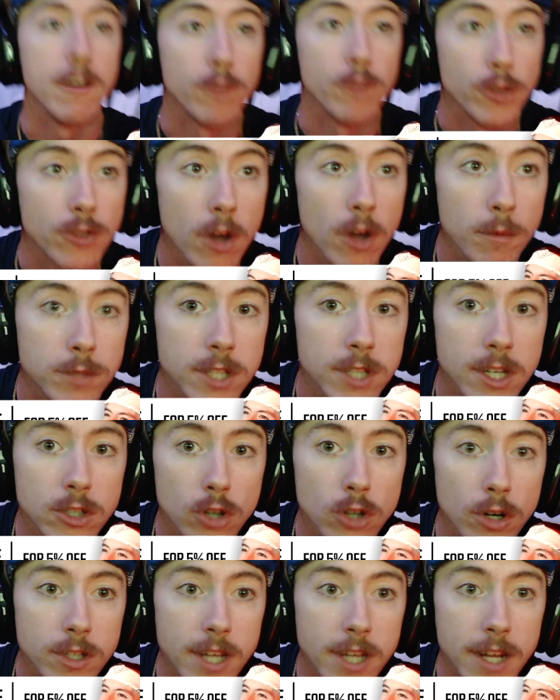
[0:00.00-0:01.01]
If your thumbstick
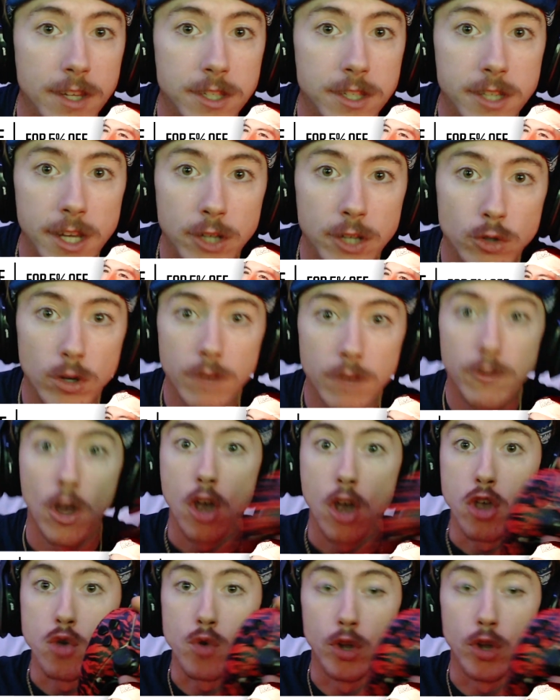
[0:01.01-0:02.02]
starts getting stick drift,
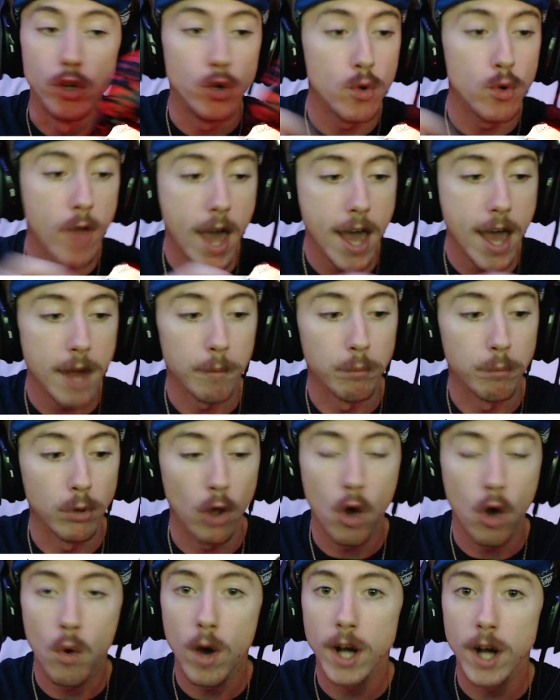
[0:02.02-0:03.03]
you can do that,
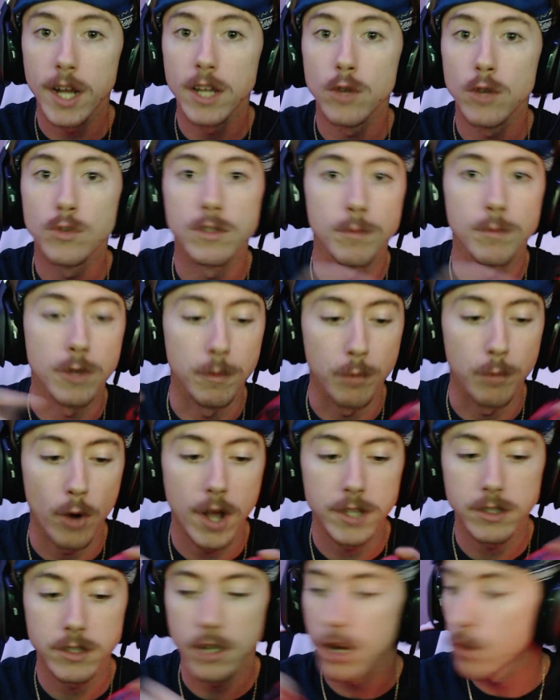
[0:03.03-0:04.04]
blow on it, use some
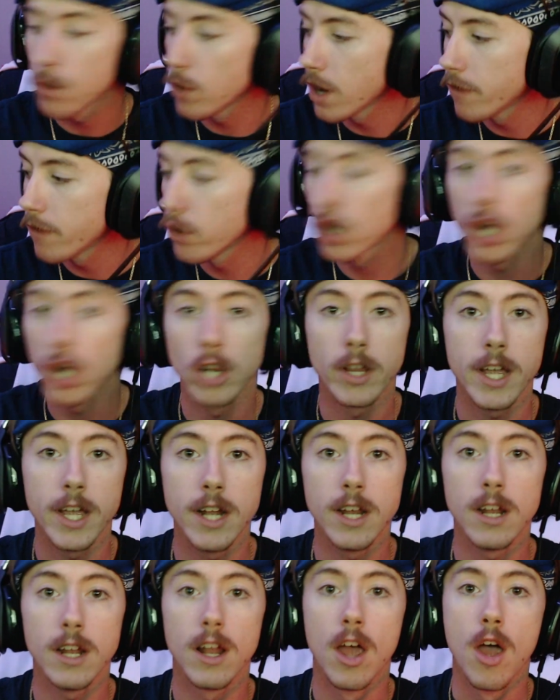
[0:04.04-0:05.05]
compressed air, whatever,
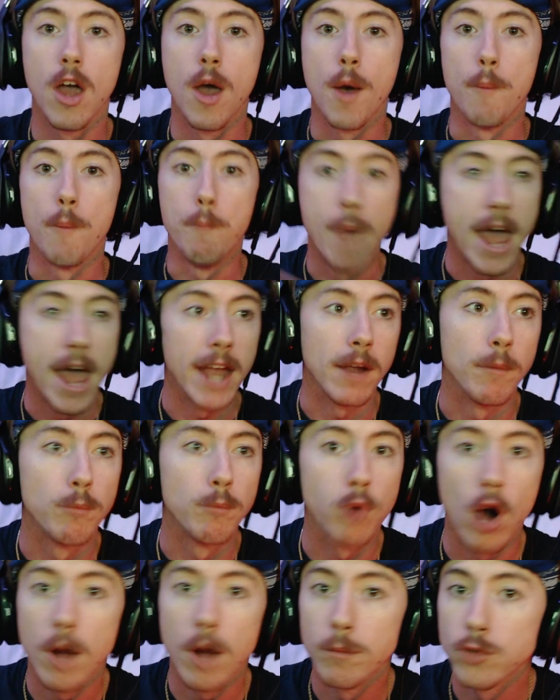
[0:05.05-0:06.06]
clean it, bang,
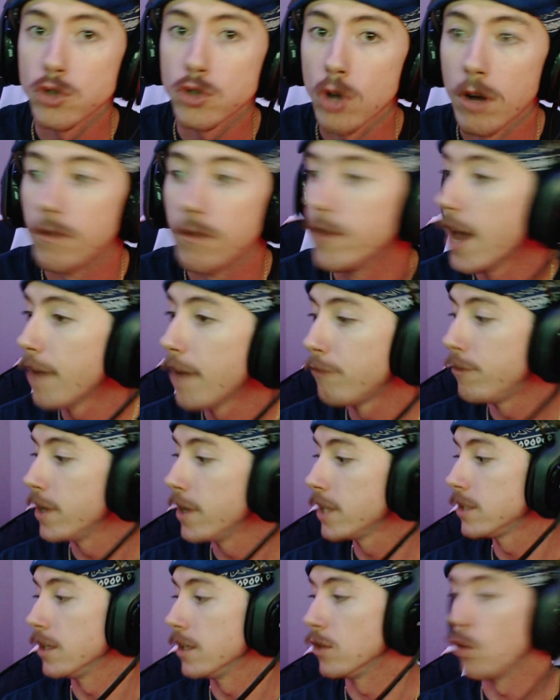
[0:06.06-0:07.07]
problem solved. That
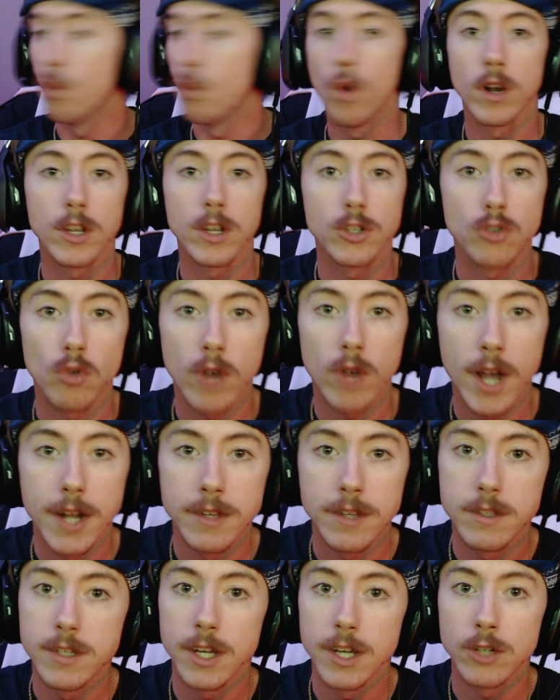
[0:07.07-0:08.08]
fixed it. The one controller I
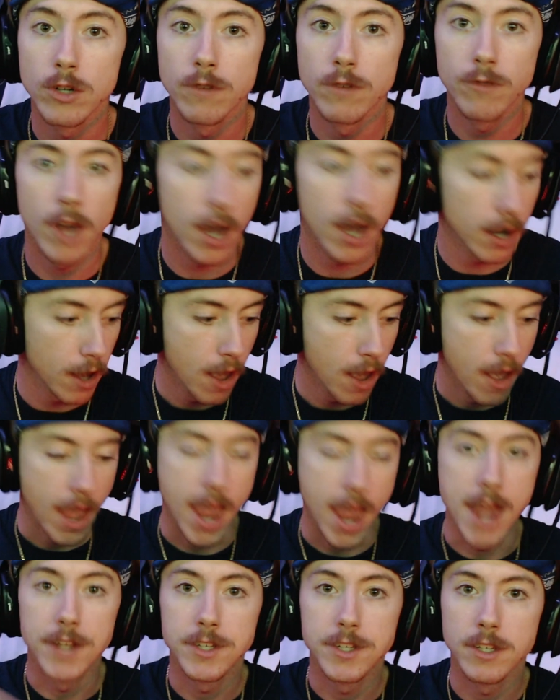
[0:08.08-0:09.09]
had stick drift on,
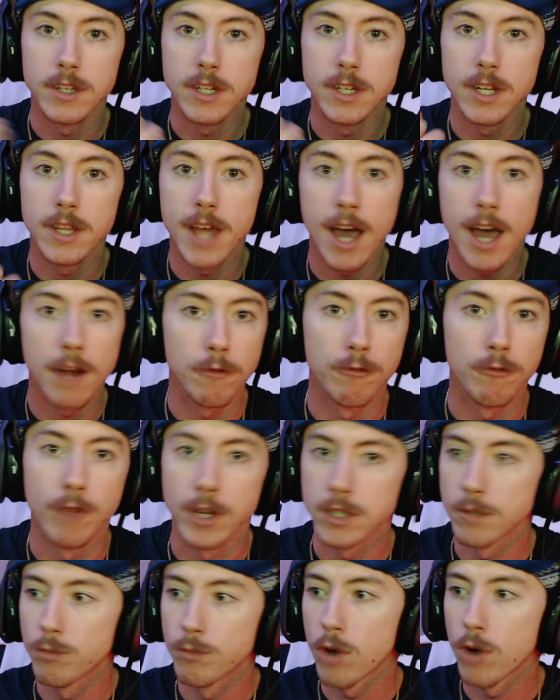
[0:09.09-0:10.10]
instantly did that,
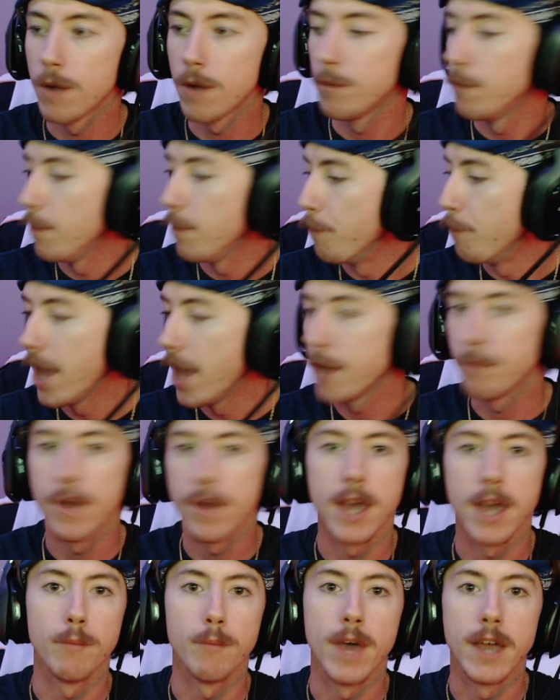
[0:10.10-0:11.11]
fixed the problem, bang,
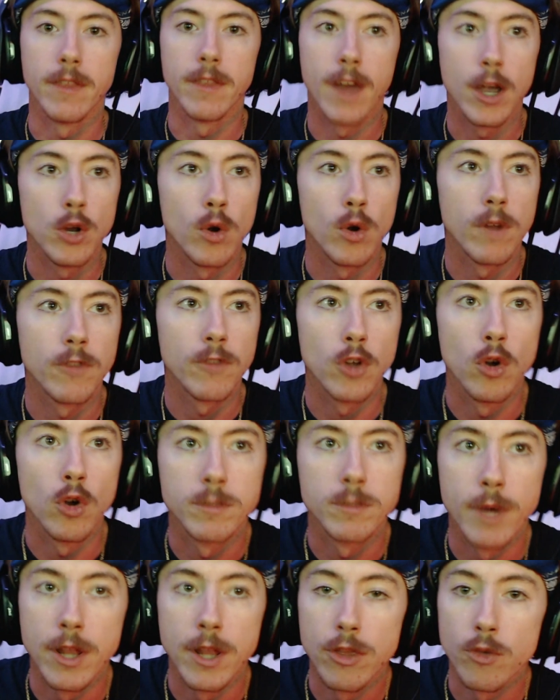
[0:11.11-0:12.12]
bang, bang. Now you don't have to go
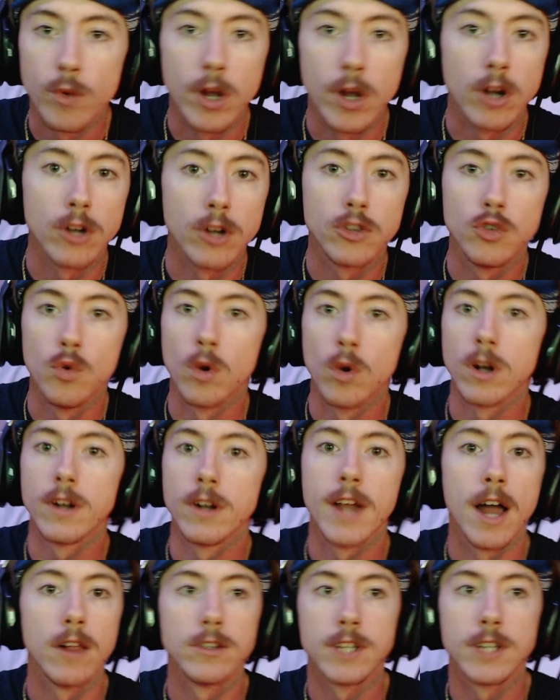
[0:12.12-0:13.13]
spend $300,
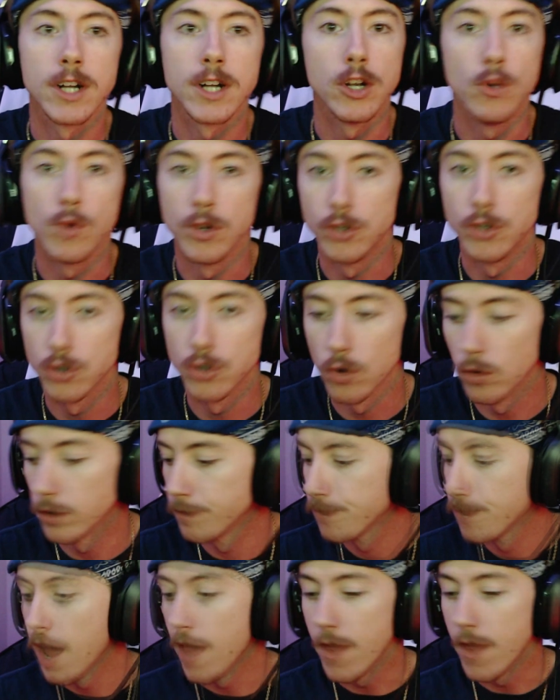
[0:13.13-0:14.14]
$200 on a new controller.
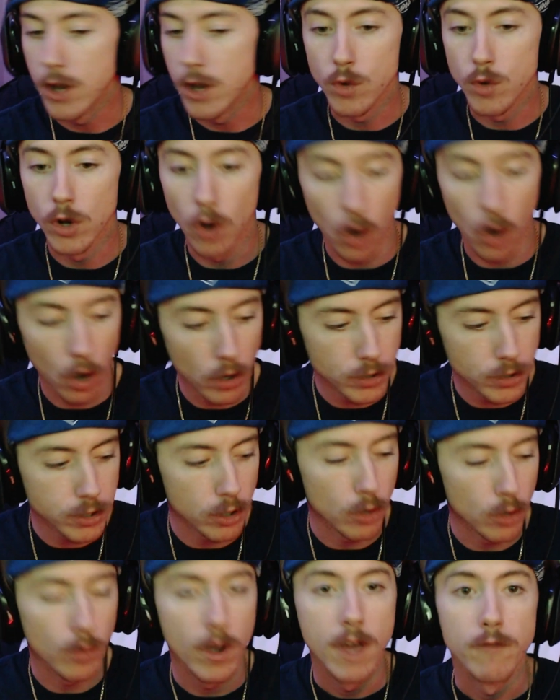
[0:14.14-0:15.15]
And then you can
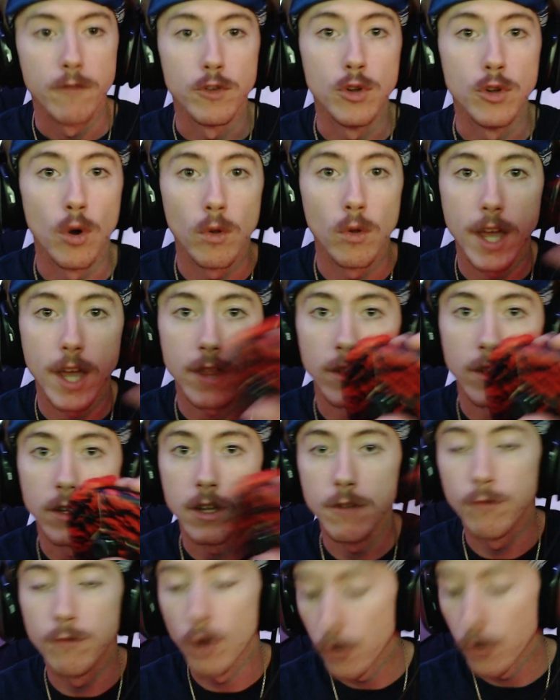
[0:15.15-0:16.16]
also, if you don't like the
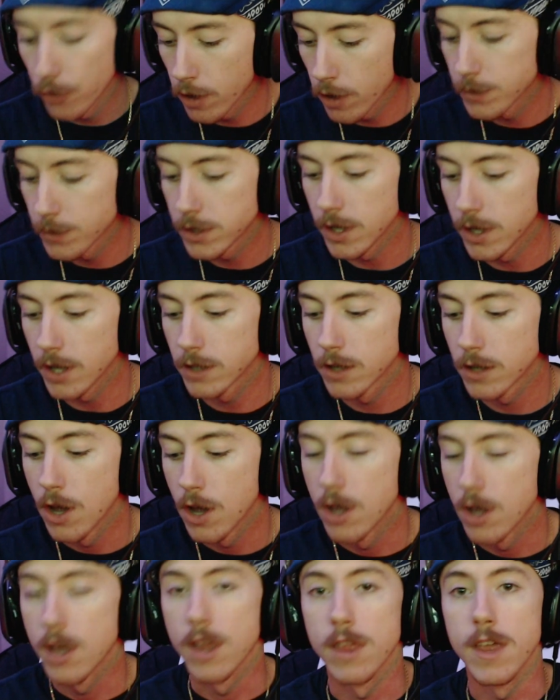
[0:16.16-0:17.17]
default thumbsticks,
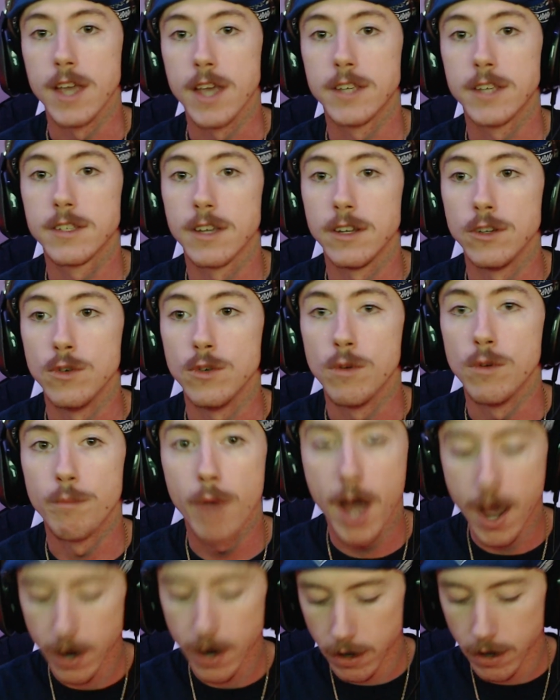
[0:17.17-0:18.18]
they send you a
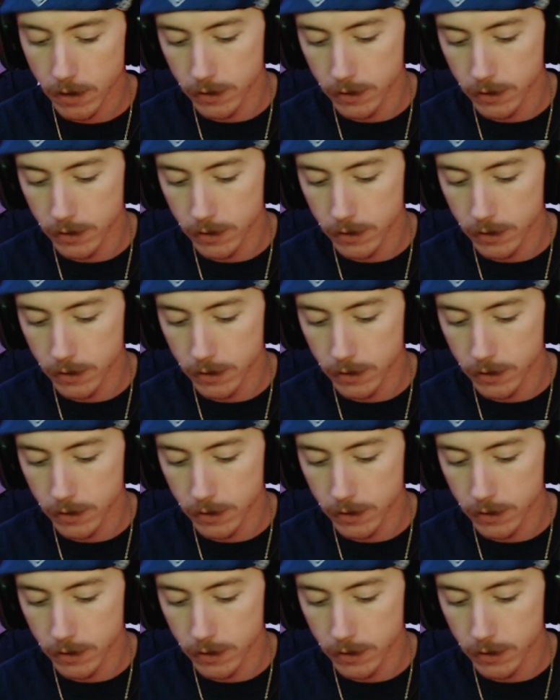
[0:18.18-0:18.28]
pack.